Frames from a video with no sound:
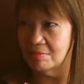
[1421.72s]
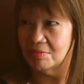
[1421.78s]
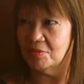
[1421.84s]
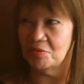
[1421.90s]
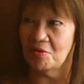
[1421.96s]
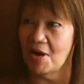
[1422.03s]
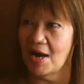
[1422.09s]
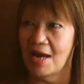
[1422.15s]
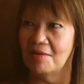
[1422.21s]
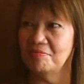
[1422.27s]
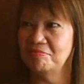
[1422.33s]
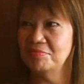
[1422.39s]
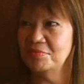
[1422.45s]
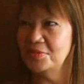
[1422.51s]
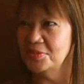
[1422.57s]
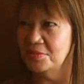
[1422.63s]

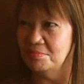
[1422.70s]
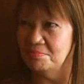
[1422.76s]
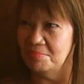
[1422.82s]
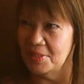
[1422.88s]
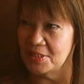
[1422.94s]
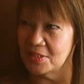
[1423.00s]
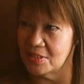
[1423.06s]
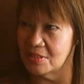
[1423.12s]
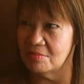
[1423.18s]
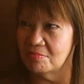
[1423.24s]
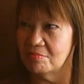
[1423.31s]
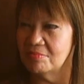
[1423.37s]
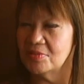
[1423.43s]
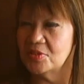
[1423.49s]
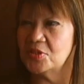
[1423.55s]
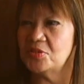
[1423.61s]
craft or the best
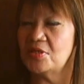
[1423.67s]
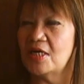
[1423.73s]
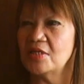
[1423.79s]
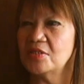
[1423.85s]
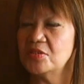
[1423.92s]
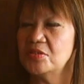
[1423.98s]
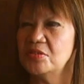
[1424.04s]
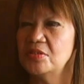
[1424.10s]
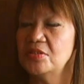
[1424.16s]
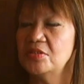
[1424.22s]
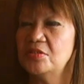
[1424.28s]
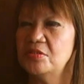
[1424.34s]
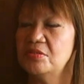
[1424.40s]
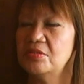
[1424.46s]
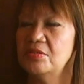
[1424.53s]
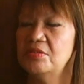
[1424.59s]
structure
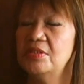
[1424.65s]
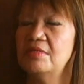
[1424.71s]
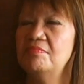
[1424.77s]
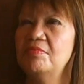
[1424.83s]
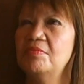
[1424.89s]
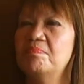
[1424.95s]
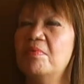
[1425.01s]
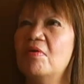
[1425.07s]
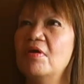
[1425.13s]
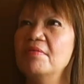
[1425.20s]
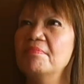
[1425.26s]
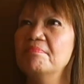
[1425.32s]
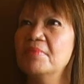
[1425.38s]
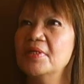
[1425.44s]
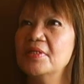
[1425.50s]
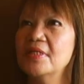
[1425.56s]
that you could give the
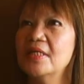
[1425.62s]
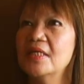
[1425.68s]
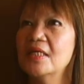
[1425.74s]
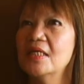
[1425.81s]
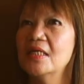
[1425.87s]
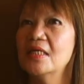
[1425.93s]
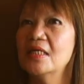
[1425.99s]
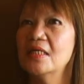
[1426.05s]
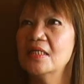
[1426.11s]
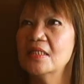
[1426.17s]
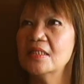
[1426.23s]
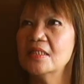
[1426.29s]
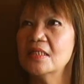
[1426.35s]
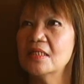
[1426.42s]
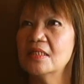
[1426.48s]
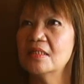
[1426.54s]
poem, but
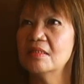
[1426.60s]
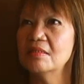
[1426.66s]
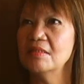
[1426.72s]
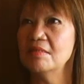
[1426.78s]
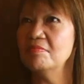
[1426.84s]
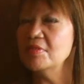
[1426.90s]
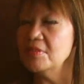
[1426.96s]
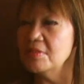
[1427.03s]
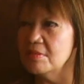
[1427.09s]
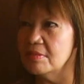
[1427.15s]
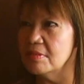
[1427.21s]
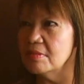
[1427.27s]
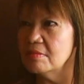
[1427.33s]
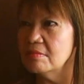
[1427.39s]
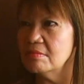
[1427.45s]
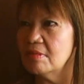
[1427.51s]
even
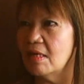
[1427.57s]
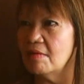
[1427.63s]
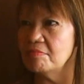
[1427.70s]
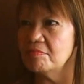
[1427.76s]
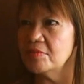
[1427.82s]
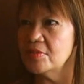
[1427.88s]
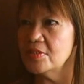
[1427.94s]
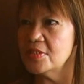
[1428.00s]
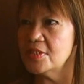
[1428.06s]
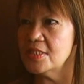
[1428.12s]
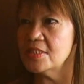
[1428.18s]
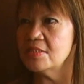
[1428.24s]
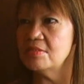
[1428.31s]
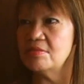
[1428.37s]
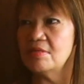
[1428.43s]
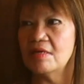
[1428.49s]
after the
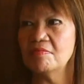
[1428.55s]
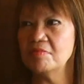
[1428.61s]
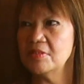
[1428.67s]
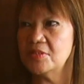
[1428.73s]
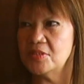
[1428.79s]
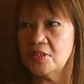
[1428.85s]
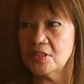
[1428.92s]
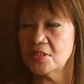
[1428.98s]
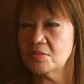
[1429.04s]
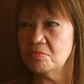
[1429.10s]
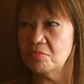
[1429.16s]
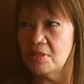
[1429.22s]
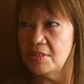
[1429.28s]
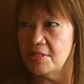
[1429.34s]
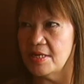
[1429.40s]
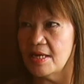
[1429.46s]
6th draft, it just
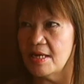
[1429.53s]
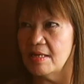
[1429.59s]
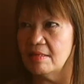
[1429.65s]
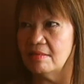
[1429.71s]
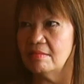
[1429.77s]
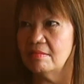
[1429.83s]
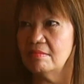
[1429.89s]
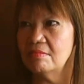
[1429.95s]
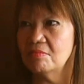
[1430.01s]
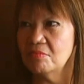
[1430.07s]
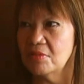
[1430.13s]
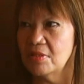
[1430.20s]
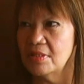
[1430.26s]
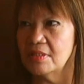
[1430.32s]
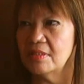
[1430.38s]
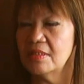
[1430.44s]
will not
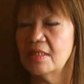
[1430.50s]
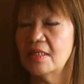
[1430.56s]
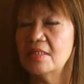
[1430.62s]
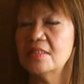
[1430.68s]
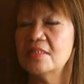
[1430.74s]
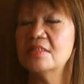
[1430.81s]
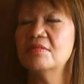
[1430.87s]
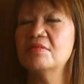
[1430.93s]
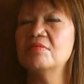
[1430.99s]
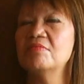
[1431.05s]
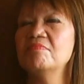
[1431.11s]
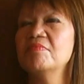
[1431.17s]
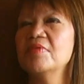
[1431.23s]
work. Okay, so